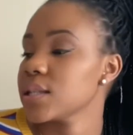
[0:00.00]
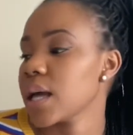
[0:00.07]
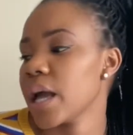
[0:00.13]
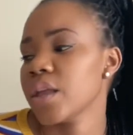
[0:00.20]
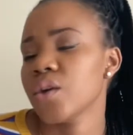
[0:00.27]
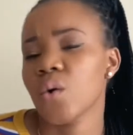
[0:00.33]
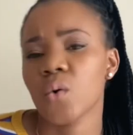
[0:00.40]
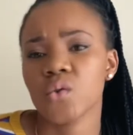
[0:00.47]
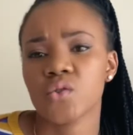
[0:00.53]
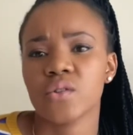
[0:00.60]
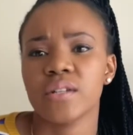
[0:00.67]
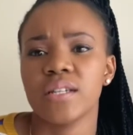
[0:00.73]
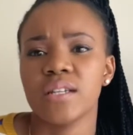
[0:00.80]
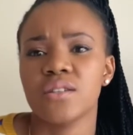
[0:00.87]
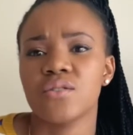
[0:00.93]
And you also
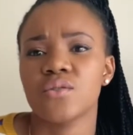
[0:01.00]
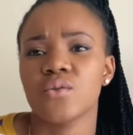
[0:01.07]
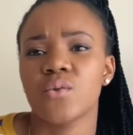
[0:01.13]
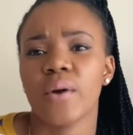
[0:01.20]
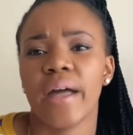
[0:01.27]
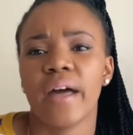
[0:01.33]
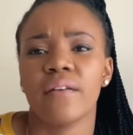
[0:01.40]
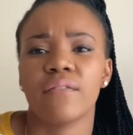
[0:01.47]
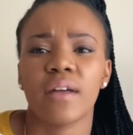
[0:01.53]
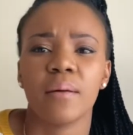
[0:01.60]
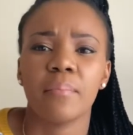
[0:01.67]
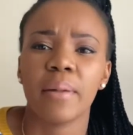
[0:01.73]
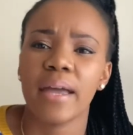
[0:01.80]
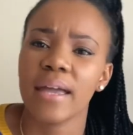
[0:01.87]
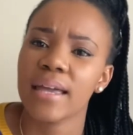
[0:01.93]
need to have a
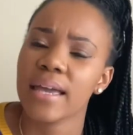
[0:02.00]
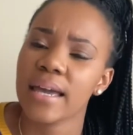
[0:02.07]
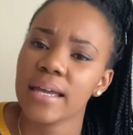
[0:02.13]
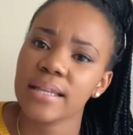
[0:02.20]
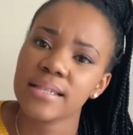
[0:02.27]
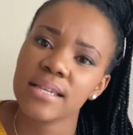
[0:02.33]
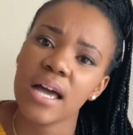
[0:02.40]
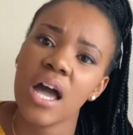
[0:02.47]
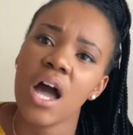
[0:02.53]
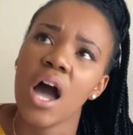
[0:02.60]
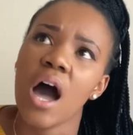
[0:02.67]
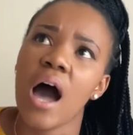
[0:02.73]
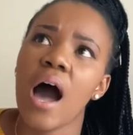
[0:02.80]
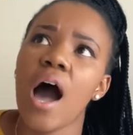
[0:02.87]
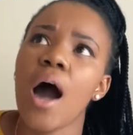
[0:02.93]
pay gate.
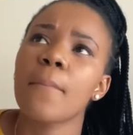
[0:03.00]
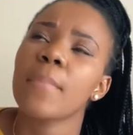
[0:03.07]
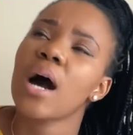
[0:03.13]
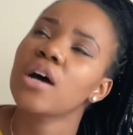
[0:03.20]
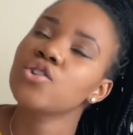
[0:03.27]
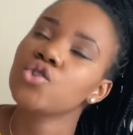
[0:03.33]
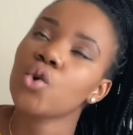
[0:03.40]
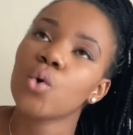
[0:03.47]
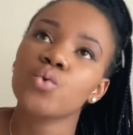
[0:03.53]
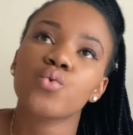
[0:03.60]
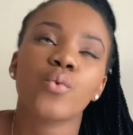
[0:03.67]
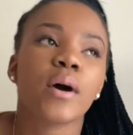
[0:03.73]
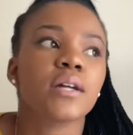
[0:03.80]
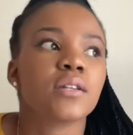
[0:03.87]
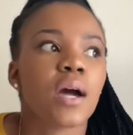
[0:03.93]
I'm
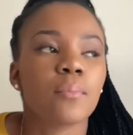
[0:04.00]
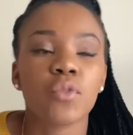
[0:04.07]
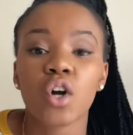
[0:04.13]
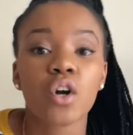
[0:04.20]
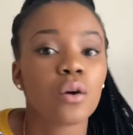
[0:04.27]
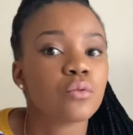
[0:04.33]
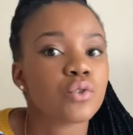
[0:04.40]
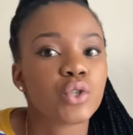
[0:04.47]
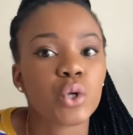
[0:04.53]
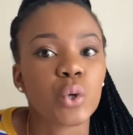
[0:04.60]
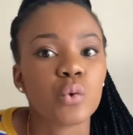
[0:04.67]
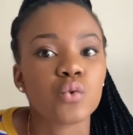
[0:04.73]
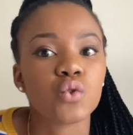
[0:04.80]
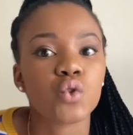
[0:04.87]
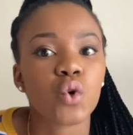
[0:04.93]
not going to
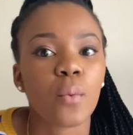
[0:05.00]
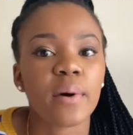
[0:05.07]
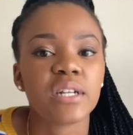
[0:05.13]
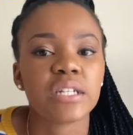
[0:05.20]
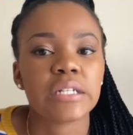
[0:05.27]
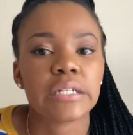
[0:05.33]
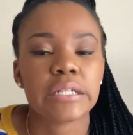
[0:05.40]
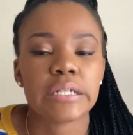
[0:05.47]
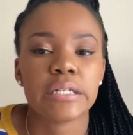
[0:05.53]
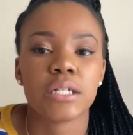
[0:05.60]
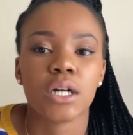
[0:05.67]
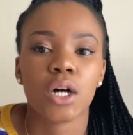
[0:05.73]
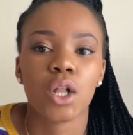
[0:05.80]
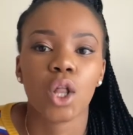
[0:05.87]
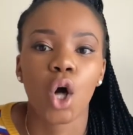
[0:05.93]
go so much in
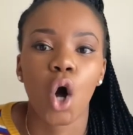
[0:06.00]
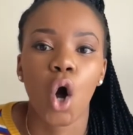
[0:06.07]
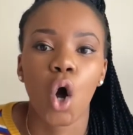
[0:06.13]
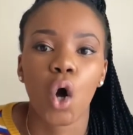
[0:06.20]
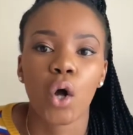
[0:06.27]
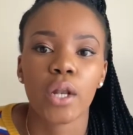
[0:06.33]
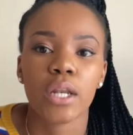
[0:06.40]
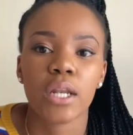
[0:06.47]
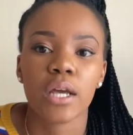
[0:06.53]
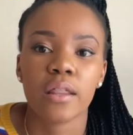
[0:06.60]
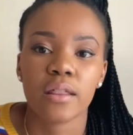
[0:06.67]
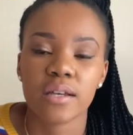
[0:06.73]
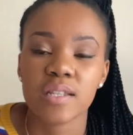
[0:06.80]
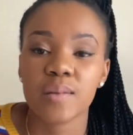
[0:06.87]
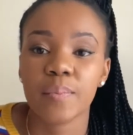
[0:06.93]
detail on
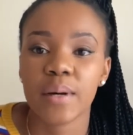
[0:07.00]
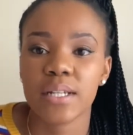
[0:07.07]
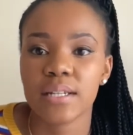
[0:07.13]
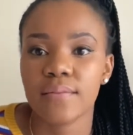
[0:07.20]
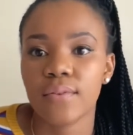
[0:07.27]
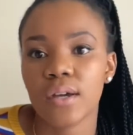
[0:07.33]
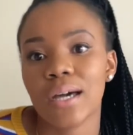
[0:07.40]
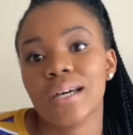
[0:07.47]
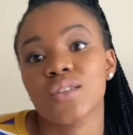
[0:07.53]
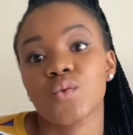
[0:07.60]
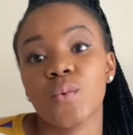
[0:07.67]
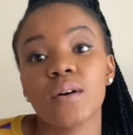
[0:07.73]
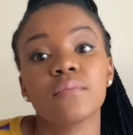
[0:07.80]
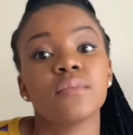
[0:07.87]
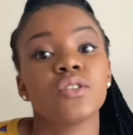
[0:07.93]
this, but if you guys
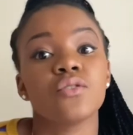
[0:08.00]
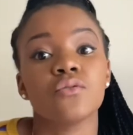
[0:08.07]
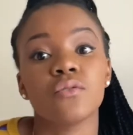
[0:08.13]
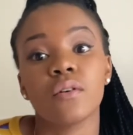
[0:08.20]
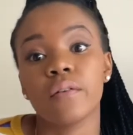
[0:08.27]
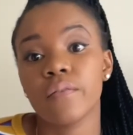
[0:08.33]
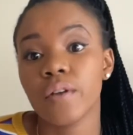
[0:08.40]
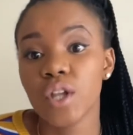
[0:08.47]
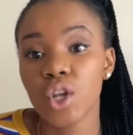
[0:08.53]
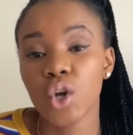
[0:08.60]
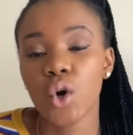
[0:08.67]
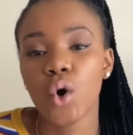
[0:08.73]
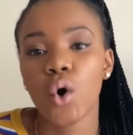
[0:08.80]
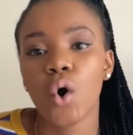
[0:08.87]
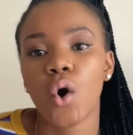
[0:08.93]
want me to do a
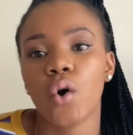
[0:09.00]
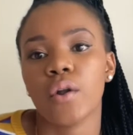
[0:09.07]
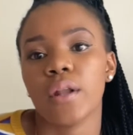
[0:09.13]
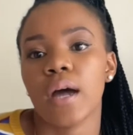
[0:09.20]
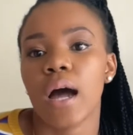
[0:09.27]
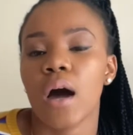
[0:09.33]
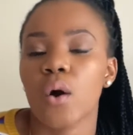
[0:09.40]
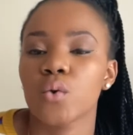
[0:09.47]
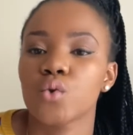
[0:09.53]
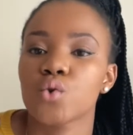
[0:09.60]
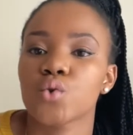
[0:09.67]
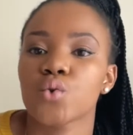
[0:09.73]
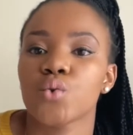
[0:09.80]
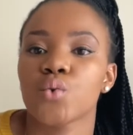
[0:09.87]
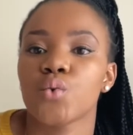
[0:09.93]
video on how
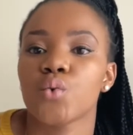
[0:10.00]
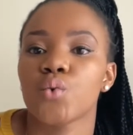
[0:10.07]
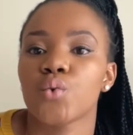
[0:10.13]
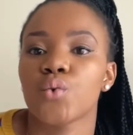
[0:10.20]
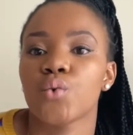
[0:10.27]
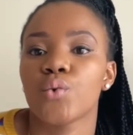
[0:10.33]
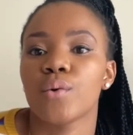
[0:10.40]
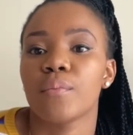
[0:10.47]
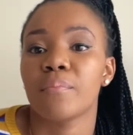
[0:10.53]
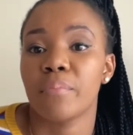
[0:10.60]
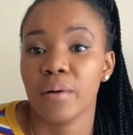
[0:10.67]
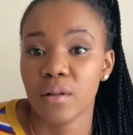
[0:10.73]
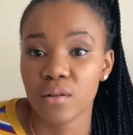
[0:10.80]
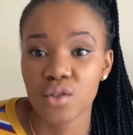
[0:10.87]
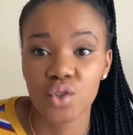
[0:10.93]
to
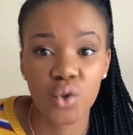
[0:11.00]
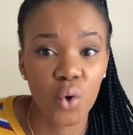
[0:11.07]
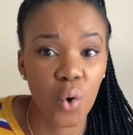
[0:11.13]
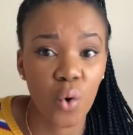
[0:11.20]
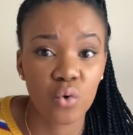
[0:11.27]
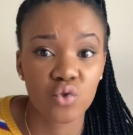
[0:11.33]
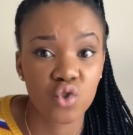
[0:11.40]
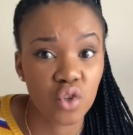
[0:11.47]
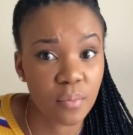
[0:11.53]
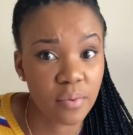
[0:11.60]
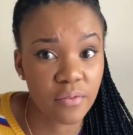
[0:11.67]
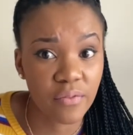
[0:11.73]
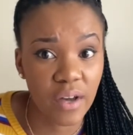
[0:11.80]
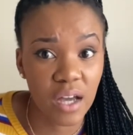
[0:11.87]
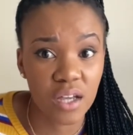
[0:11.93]
build your
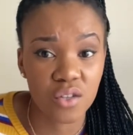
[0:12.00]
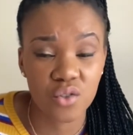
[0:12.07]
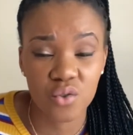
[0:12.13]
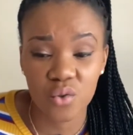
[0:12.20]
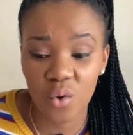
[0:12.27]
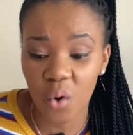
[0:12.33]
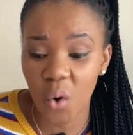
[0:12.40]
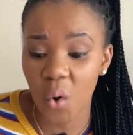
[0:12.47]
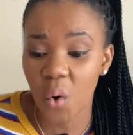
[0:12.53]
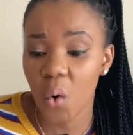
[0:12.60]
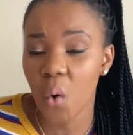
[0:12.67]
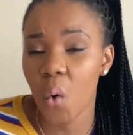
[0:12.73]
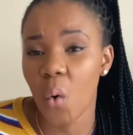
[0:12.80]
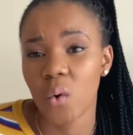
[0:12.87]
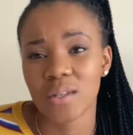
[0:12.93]
Shopify
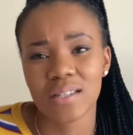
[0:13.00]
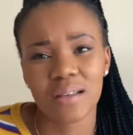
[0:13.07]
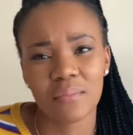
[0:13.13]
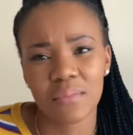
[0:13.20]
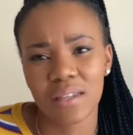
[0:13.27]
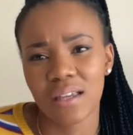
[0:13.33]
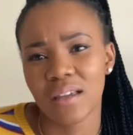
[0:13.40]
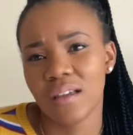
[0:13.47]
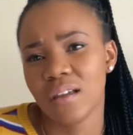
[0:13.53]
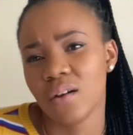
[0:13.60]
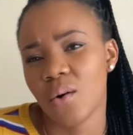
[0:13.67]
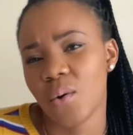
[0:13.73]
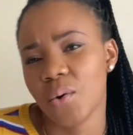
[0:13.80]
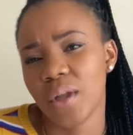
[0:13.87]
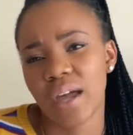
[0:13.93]
store or something,
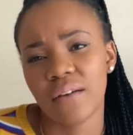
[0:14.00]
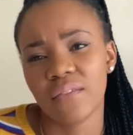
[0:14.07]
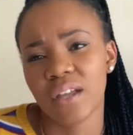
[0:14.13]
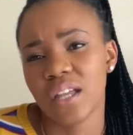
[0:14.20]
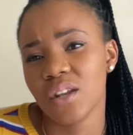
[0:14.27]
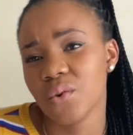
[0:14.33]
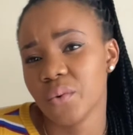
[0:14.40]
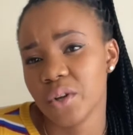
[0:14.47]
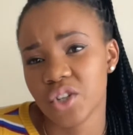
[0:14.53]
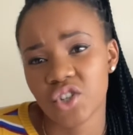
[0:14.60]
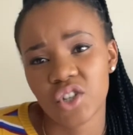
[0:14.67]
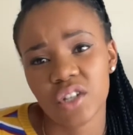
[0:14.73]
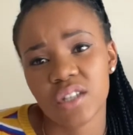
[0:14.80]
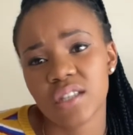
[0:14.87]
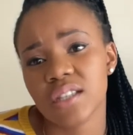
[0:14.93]
or you have any
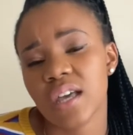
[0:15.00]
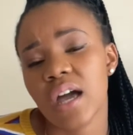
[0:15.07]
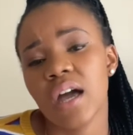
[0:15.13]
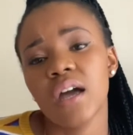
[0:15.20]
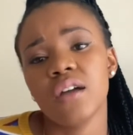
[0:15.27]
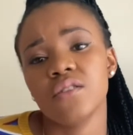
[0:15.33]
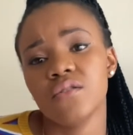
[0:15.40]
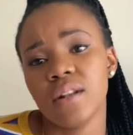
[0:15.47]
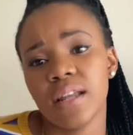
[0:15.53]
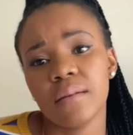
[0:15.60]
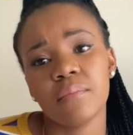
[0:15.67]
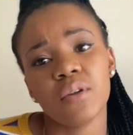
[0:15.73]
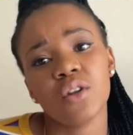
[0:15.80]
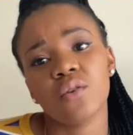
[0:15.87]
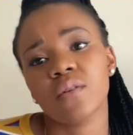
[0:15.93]
questions, do let
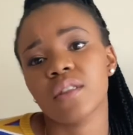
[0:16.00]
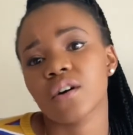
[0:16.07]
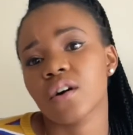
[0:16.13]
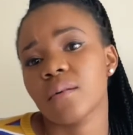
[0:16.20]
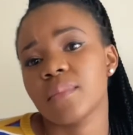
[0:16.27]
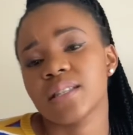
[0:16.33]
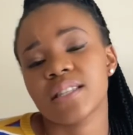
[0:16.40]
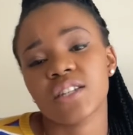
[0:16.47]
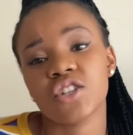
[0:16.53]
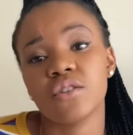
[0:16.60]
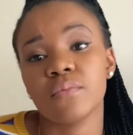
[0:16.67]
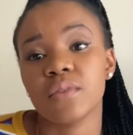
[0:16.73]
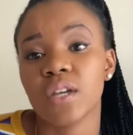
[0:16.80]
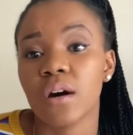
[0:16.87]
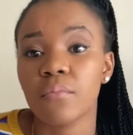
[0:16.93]
me know in the comment
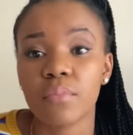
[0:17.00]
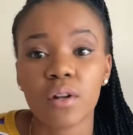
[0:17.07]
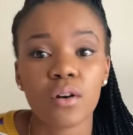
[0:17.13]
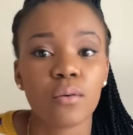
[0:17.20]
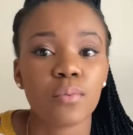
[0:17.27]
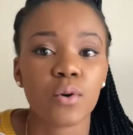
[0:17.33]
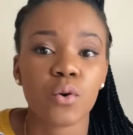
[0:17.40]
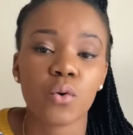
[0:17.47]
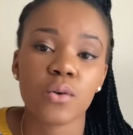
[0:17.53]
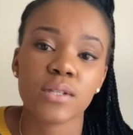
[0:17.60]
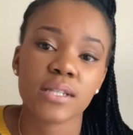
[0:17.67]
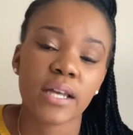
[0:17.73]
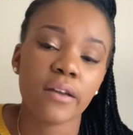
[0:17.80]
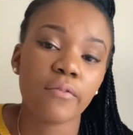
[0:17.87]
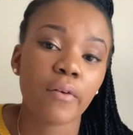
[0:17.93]
section down below,
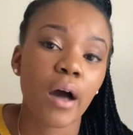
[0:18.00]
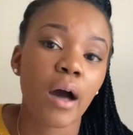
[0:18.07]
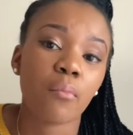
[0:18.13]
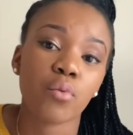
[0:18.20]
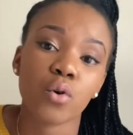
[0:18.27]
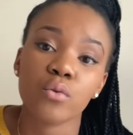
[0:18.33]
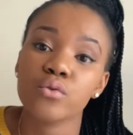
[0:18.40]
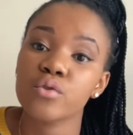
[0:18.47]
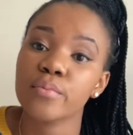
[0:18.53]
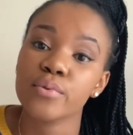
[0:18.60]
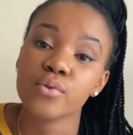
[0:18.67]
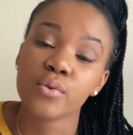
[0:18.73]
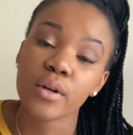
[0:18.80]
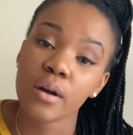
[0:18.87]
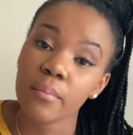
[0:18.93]
because if I'm going to be
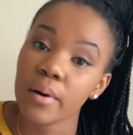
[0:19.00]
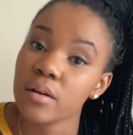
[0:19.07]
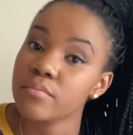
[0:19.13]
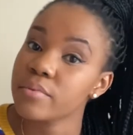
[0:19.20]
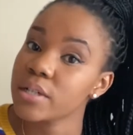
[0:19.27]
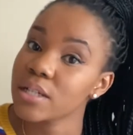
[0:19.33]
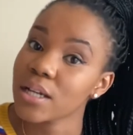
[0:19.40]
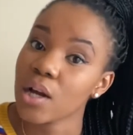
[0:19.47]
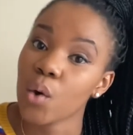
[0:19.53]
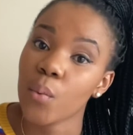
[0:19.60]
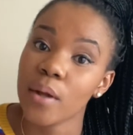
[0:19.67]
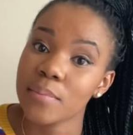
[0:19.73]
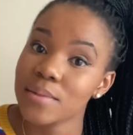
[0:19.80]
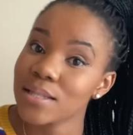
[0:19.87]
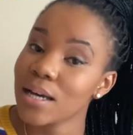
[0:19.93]
talking about building a
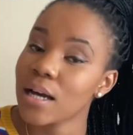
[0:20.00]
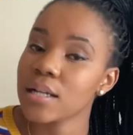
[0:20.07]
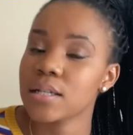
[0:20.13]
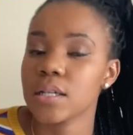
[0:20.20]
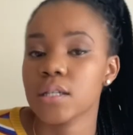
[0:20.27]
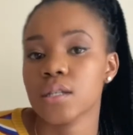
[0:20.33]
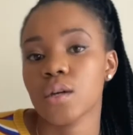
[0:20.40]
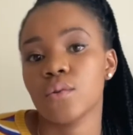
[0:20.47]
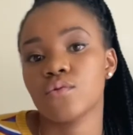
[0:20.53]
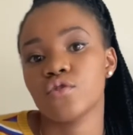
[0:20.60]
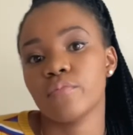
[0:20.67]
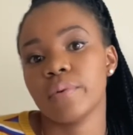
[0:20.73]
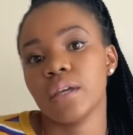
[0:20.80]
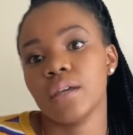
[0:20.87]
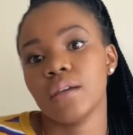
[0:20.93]
website, it's going to
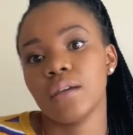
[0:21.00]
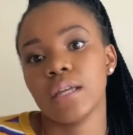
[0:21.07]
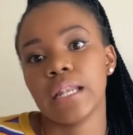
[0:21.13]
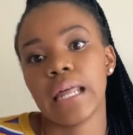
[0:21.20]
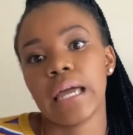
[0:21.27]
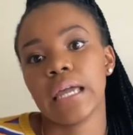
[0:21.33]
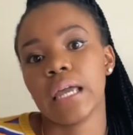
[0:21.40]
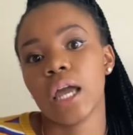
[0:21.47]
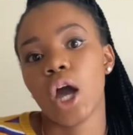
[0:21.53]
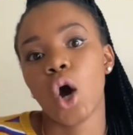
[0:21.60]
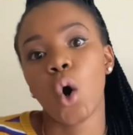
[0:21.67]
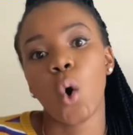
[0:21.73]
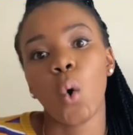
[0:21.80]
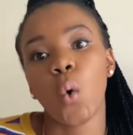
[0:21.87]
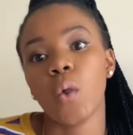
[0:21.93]
be like
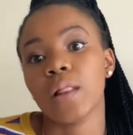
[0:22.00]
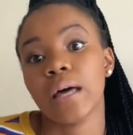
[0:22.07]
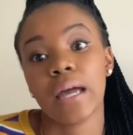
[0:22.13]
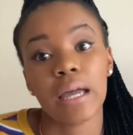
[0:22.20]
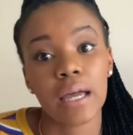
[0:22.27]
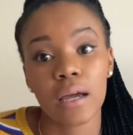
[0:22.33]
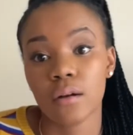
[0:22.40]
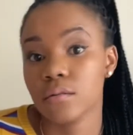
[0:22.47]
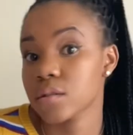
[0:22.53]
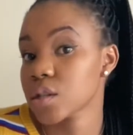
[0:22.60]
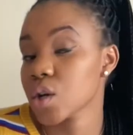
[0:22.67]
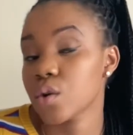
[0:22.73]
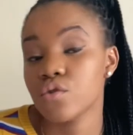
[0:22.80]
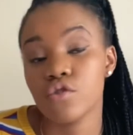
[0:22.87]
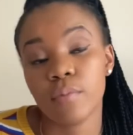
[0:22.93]
it's
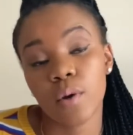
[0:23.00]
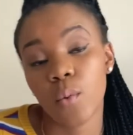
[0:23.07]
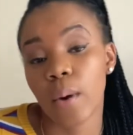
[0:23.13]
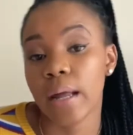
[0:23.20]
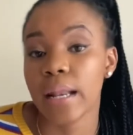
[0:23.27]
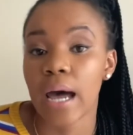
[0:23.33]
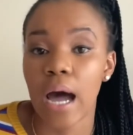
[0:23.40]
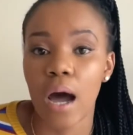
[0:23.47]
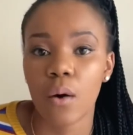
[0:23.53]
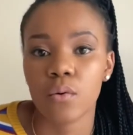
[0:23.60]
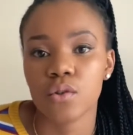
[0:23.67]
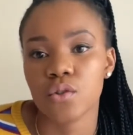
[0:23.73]
going to be 1 hour.